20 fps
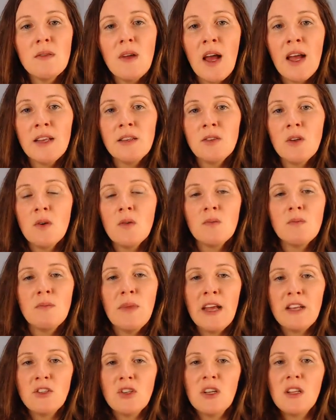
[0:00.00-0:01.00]
I don't
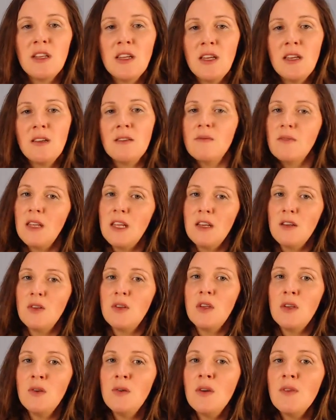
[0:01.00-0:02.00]
magically heal
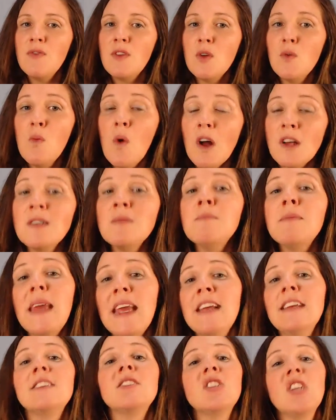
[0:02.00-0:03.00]
you. If you want to
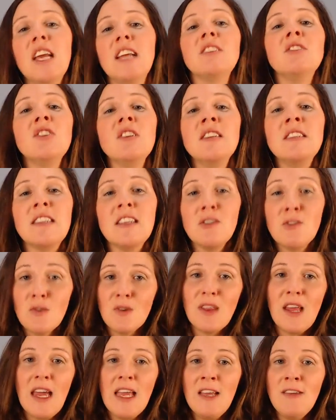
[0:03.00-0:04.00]
make changes in
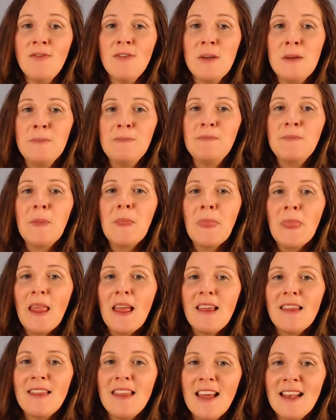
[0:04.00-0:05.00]
your life,
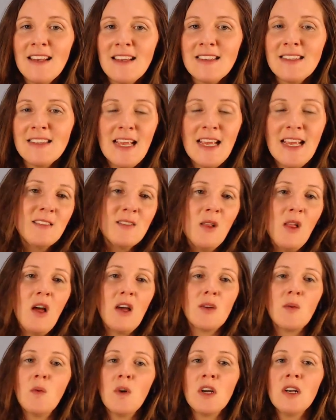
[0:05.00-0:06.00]
then it takes a
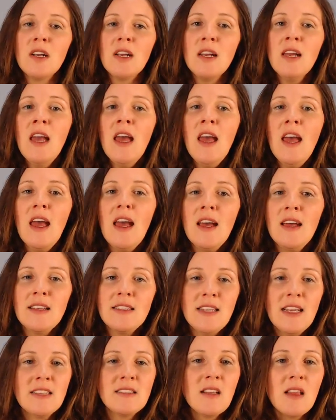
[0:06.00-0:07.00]
lot of work.
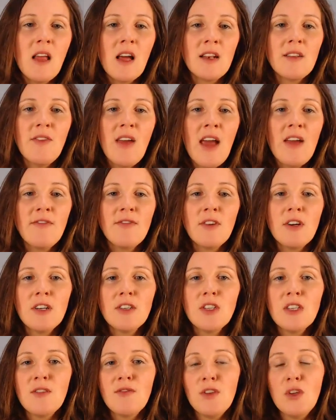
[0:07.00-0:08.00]
It takes a lot of
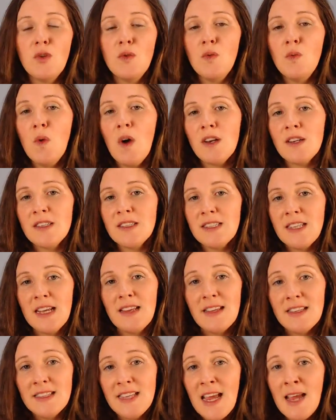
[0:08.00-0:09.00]
effort. If you want to stay
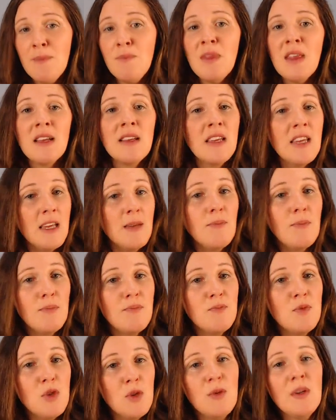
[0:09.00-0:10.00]
the same, then keep
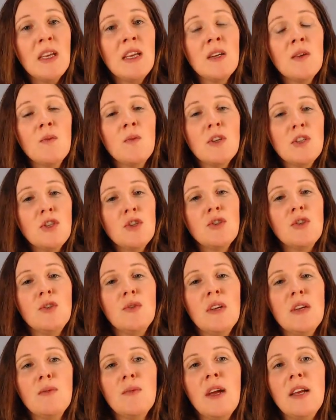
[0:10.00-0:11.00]
doing what you're
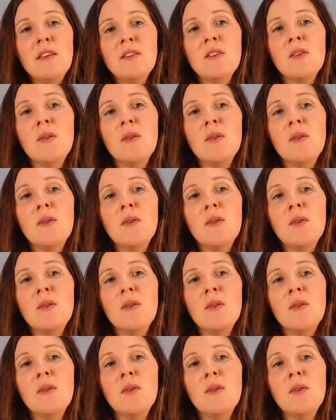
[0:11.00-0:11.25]
doing, right?